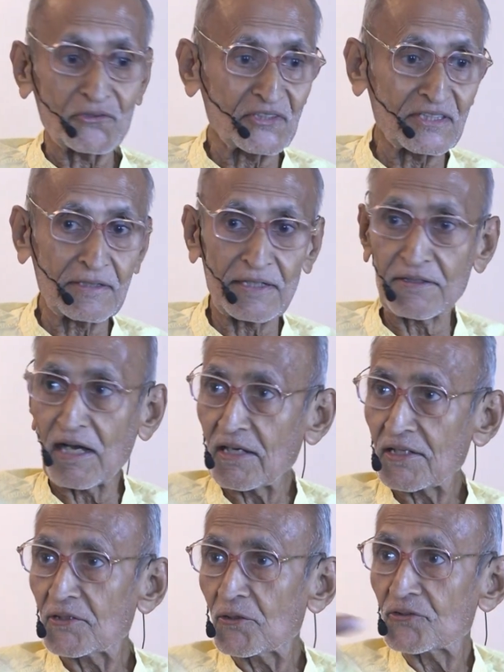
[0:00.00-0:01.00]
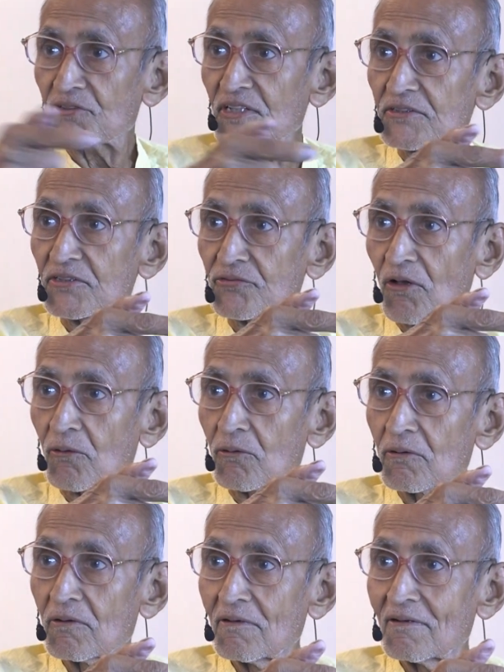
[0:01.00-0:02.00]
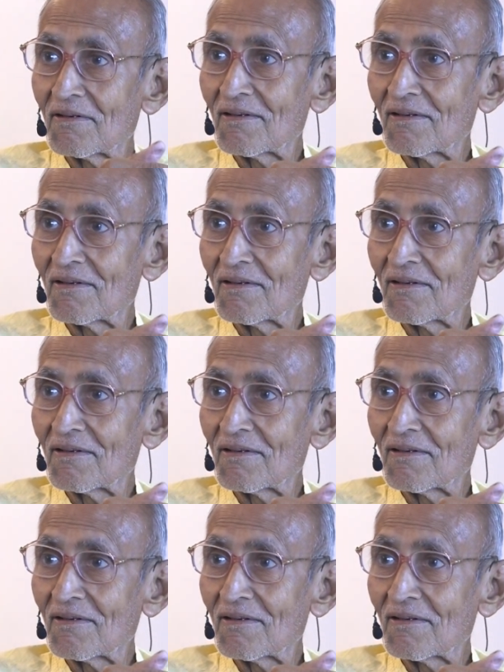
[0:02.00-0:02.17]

you are seeing that car and you are seeing this fellow.